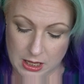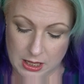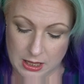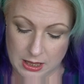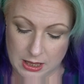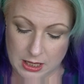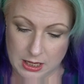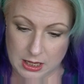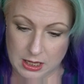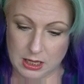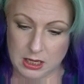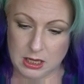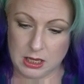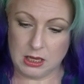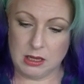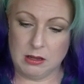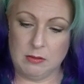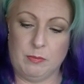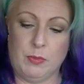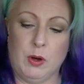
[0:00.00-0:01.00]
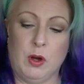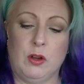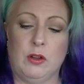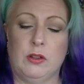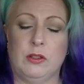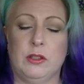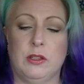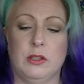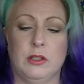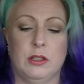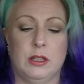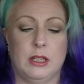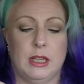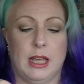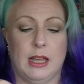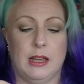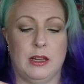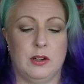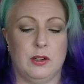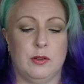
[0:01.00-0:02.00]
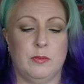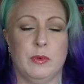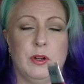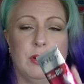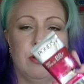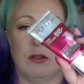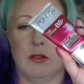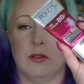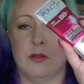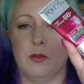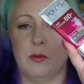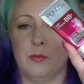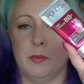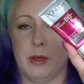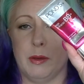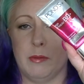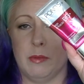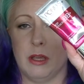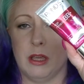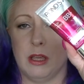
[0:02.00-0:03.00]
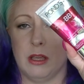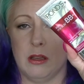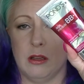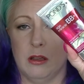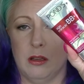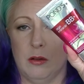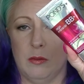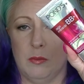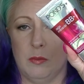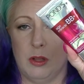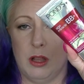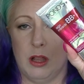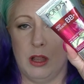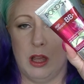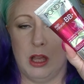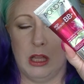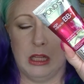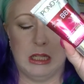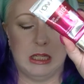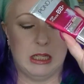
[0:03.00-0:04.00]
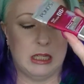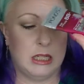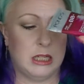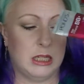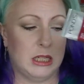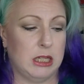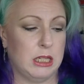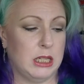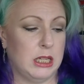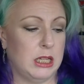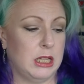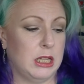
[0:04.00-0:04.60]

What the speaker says: The Pond's Age Miracle BB Plus.